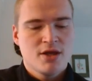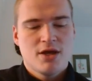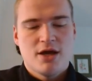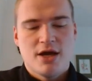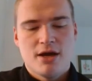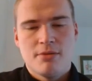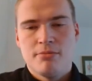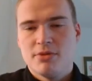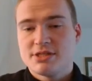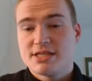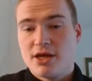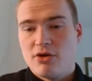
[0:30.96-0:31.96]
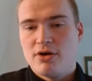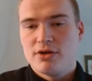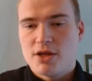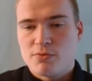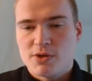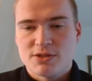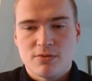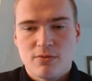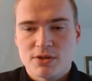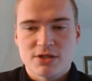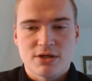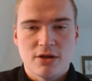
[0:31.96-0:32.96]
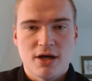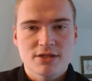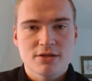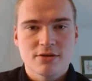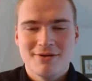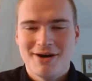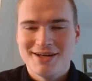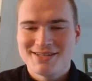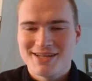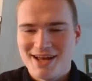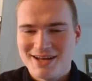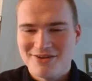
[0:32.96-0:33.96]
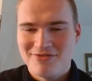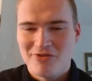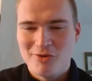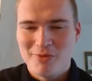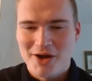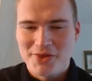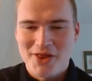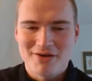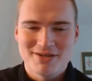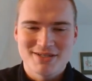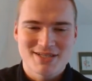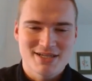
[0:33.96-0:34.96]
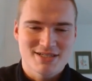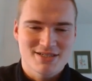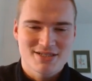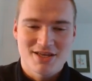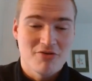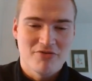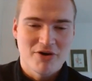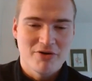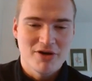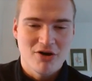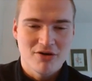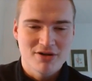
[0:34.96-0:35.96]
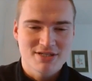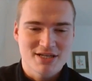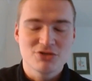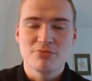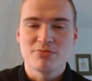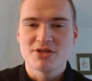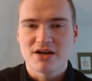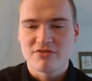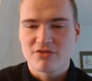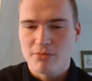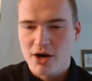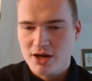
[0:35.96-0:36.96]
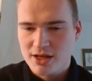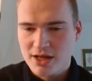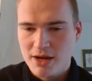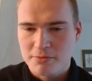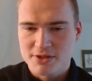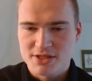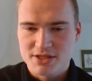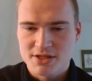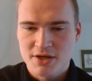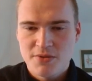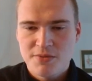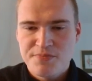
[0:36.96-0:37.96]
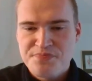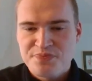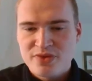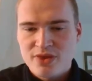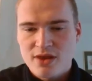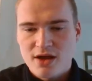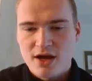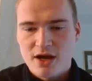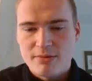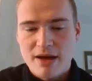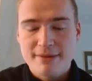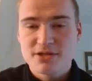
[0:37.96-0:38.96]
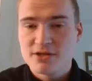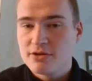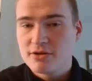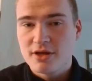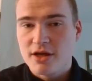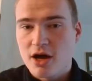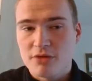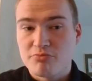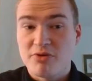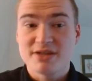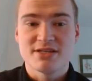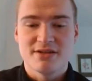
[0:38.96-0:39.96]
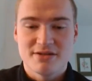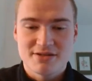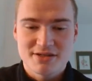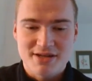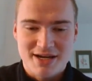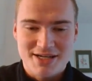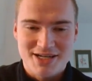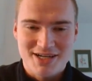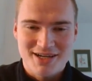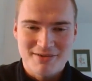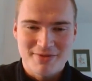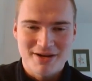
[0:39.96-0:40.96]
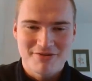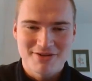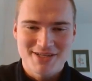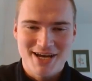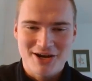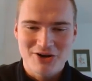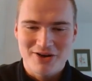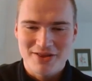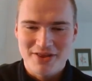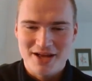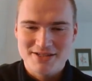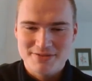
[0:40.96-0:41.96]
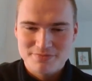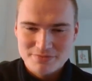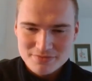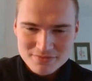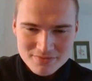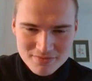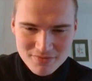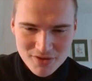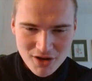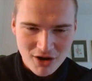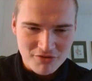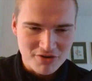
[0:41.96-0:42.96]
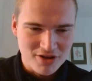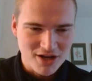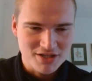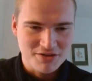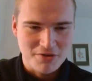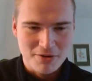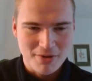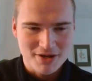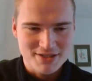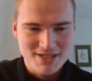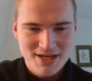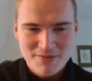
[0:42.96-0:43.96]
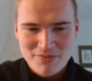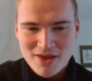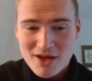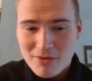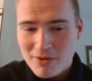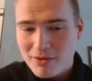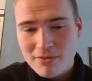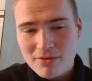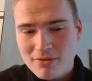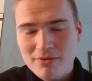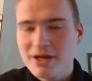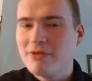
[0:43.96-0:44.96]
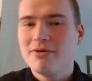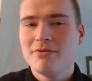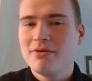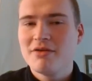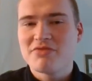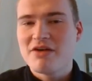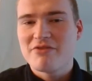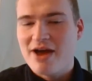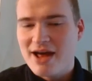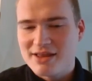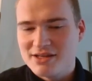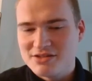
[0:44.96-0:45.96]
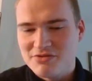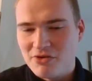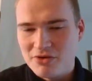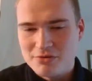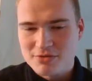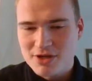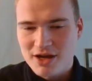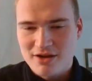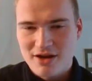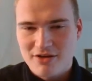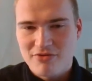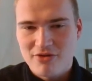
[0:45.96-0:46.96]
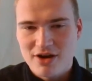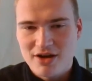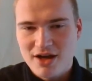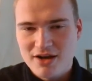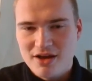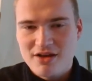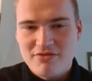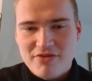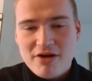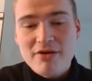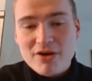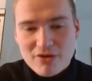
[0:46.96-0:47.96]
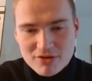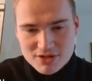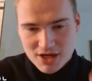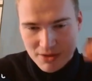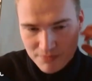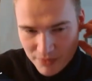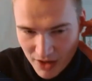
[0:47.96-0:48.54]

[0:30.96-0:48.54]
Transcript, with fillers: Um, but still, it, it wasn't wasn't a lot, all right. And, and the volume right now is, is still very low. It's at two percent of the market cap, which is um, absolutely unprecedented. Actually, I mean, if you take a look at that over the last three months, we we, we have never had these volumes like like for in, in in a very long time.